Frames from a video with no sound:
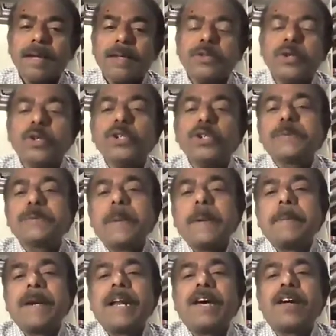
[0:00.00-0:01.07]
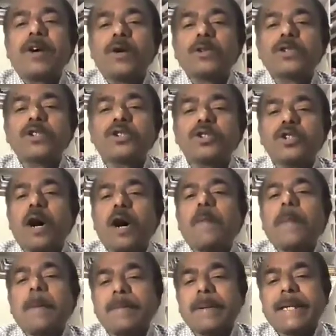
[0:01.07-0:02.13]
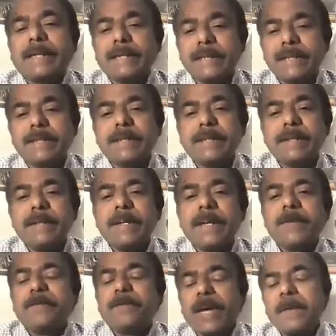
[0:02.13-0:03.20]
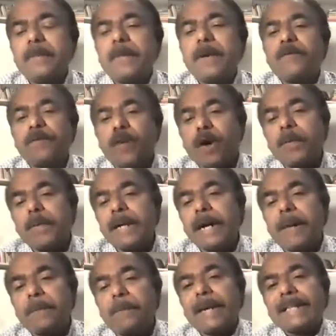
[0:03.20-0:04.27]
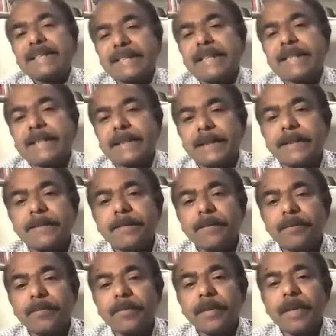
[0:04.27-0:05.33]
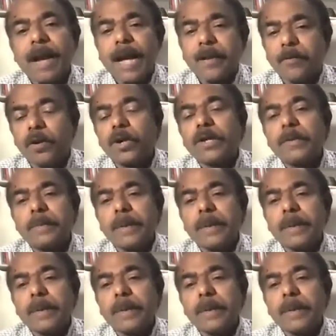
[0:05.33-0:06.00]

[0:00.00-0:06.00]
those people are also job applicants. If I'm a former ambassador, I want to